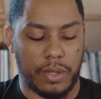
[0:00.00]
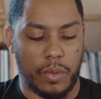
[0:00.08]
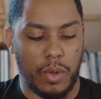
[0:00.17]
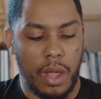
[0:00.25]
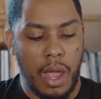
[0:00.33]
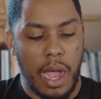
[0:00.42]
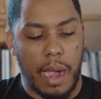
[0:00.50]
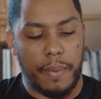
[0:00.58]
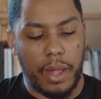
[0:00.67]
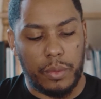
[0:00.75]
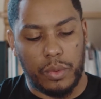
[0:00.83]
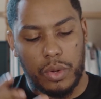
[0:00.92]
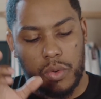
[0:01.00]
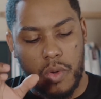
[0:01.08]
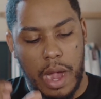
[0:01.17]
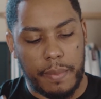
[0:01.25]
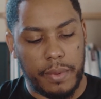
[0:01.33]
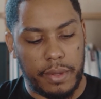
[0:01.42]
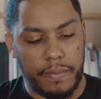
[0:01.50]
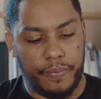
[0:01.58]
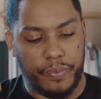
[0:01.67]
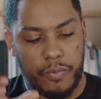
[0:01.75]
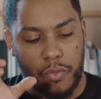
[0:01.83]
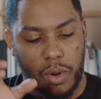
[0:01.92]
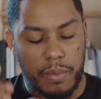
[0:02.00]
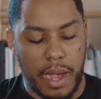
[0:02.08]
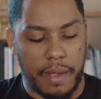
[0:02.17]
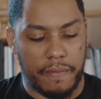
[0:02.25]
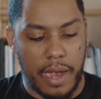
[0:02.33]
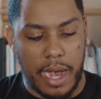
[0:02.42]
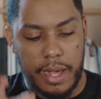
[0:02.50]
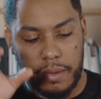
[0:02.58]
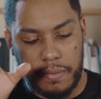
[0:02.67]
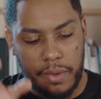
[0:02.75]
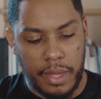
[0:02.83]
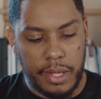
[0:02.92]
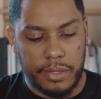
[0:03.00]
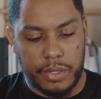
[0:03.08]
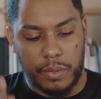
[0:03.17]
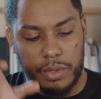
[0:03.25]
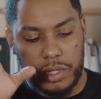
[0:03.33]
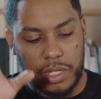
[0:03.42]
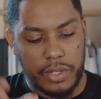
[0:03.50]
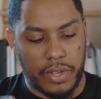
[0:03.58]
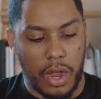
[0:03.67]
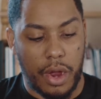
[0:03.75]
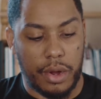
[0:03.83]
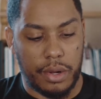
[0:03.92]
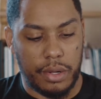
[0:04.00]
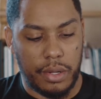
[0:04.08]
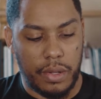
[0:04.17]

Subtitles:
So I probably would crop it 4x5 so it's just her.